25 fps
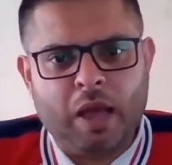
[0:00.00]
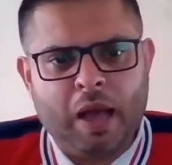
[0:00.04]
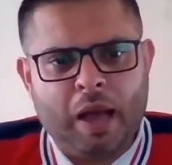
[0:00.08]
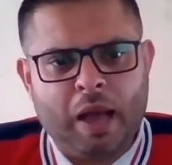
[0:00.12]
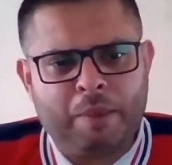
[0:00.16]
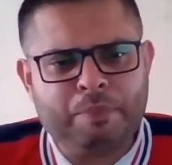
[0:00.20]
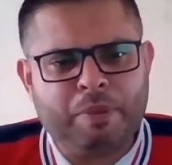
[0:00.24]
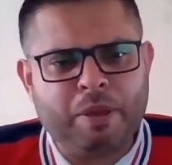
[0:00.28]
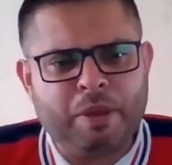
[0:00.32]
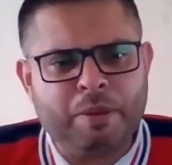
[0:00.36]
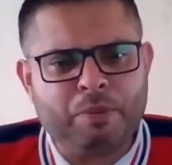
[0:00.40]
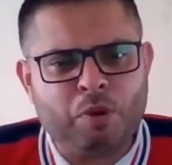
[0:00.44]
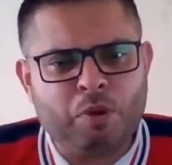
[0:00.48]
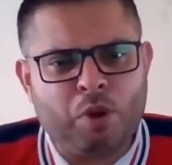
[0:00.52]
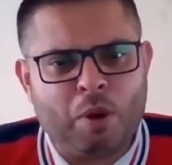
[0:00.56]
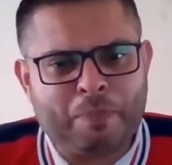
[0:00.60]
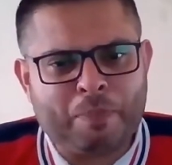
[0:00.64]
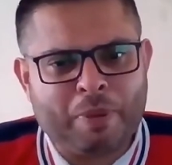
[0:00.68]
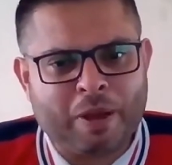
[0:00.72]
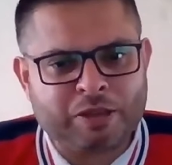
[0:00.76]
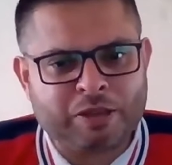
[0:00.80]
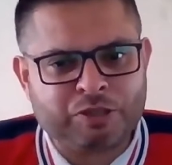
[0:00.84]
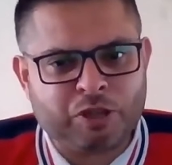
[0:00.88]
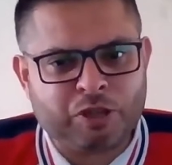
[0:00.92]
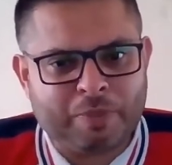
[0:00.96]
And people who are
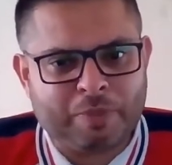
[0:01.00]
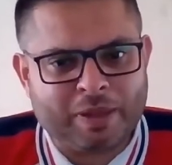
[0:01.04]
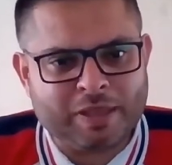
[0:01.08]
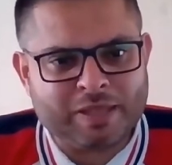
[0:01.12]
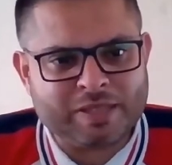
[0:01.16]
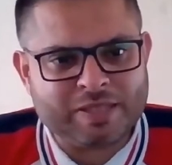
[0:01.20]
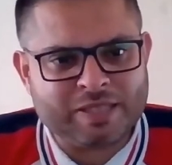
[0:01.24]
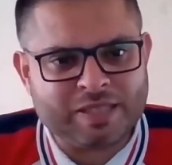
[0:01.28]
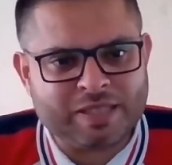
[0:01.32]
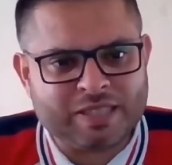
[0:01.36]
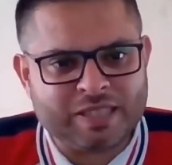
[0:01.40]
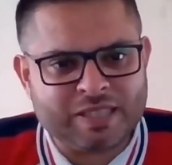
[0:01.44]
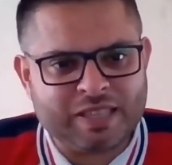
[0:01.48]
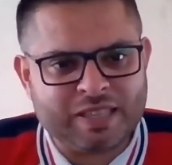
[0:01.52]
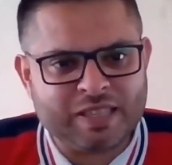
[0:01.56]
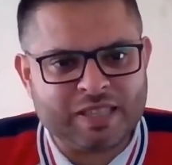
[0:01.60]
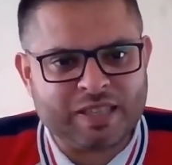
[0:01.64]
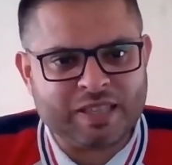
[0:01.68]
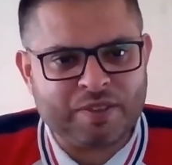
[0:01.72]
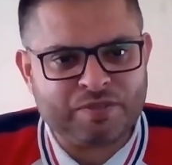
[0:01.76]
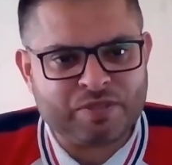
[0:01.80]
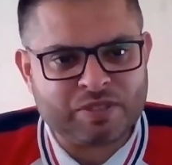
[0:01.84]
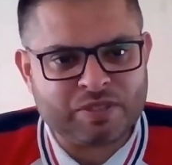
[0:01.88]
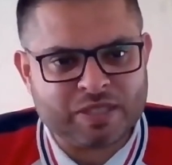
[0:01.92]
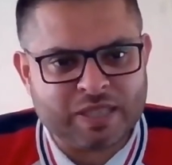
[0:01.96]
passionate about the city,
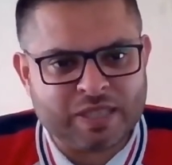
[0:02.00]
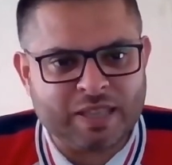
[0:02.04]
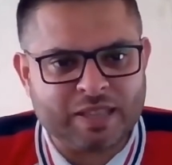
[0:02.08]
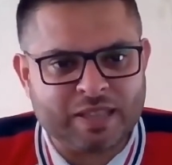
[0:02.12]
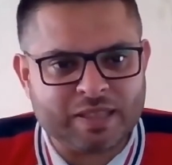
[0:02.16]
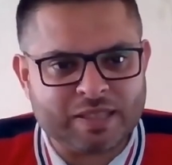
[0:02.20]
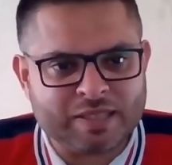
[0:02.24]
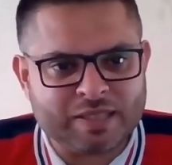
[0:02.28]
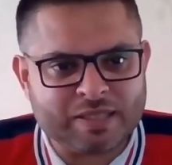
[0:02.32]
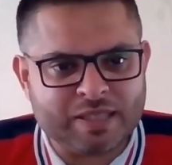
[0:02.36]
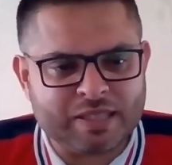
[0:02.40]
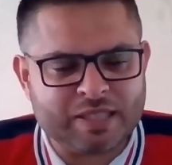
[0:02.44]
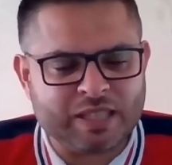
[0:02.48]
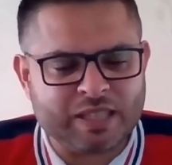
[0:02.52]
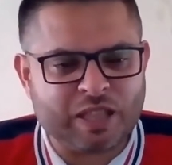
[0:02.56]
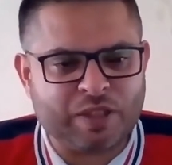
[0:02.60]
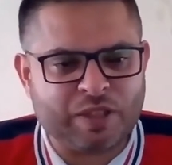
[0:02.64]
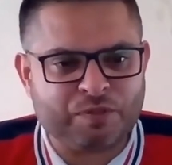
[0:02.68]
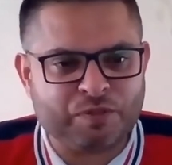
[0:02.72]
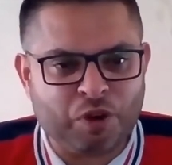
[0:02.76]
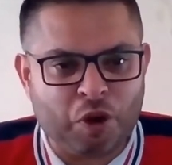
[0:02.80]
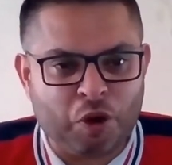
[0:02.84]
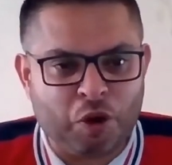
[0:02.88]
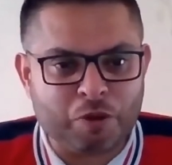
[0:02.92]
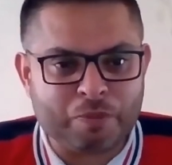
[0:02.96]
they've seen the city,
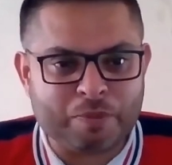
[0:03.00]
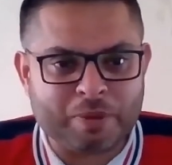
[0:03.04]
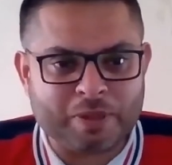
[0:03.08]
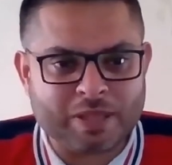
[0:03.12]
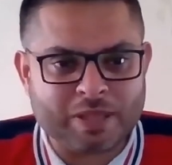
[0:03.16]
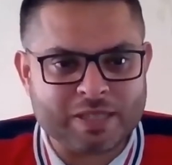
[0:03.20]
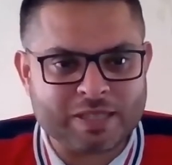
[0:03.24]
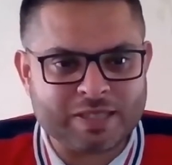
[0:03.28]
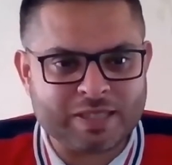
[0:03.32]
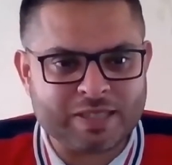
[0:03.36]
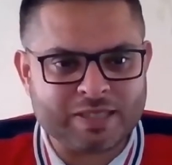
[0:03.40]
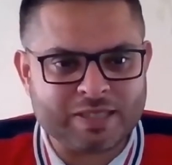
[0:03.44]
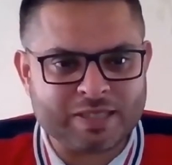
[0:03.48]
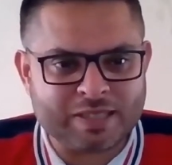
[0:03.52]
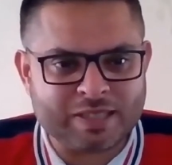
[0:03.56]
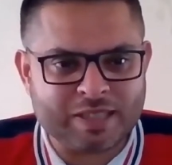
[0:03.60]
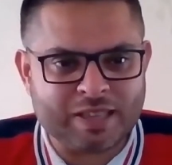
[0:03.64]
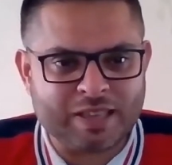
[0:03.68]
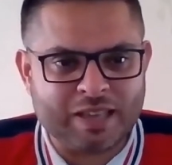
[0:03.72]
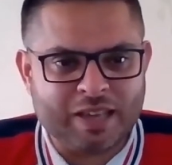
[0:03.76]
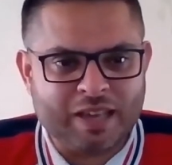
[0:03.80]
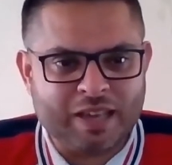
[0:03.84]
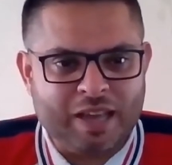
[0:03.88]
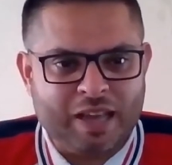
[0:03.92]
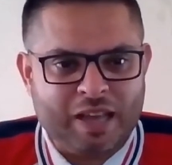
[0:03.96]
they've grown up in the
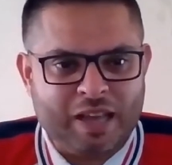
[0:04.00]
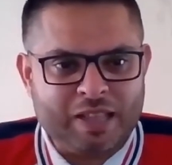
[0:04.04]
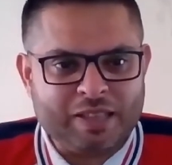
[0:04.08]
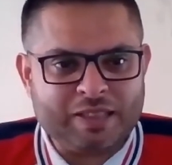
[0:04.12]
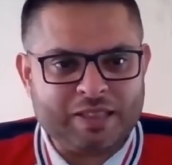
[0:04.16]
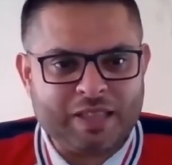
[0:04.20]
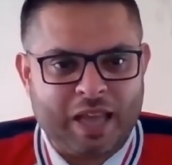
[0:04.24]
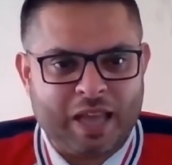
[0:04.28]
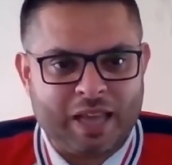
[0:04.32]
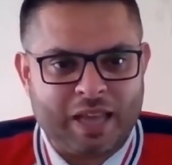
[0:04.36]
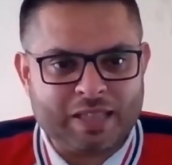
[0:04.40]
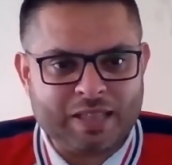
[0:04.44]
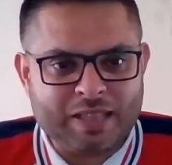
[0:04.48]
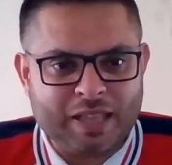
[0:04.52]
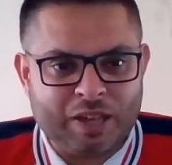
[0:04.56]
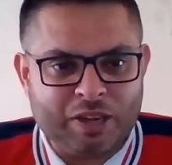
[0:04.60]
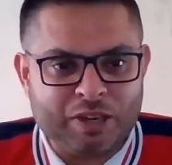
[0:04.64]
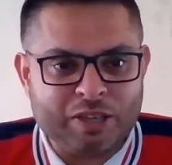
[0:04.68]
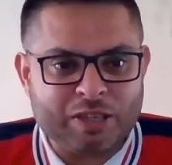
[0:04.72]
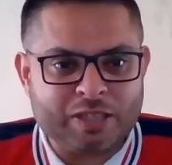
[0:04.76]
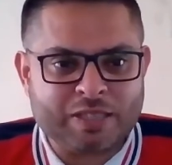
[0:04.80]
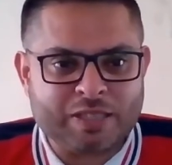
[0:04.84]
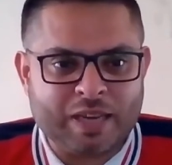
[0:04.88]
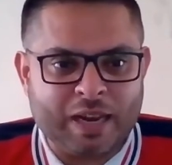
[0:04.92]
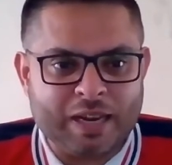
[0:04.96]
city, they
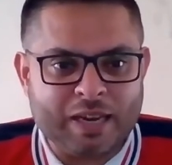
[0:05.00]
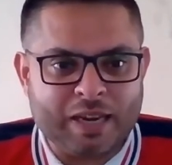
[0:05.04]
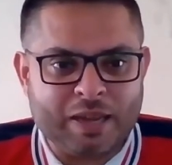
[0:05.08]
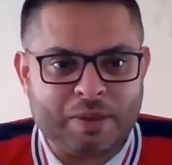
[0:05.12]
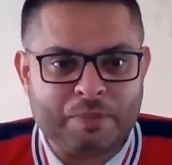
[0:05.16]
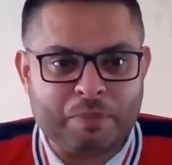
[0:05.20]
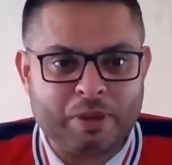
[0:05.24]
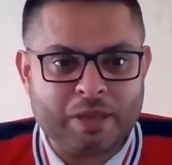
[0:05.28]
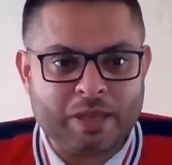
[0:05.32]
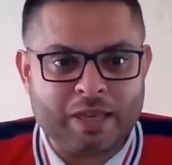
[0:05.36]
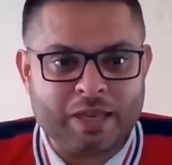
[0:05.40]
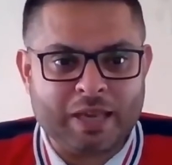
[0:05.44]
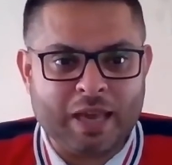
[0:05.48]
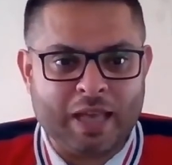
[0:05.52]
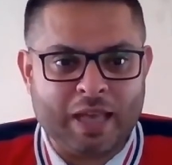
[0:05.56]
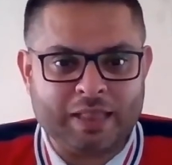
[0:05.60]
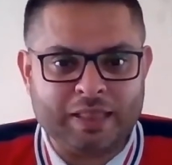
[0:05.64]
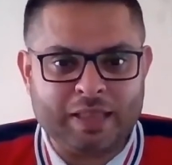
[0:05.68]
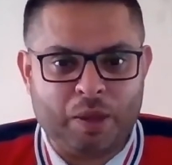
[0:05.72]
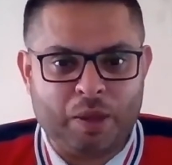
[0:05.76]
understand it, but yet they